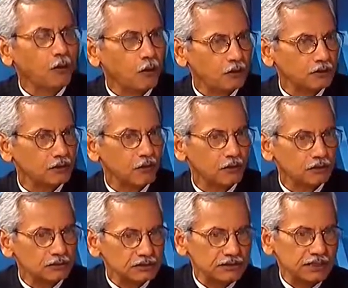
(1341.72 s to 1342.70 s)

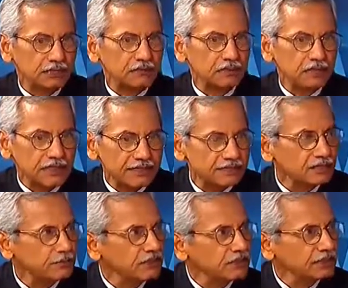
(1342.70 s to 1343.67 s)
or general
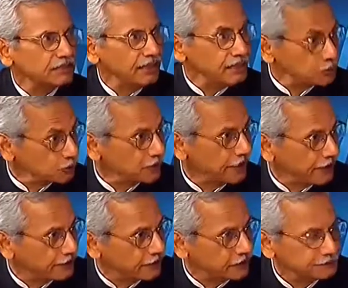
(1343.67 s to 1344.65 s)
instability in the littoral
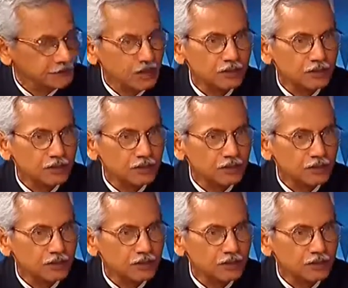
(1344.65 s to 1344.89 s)
area.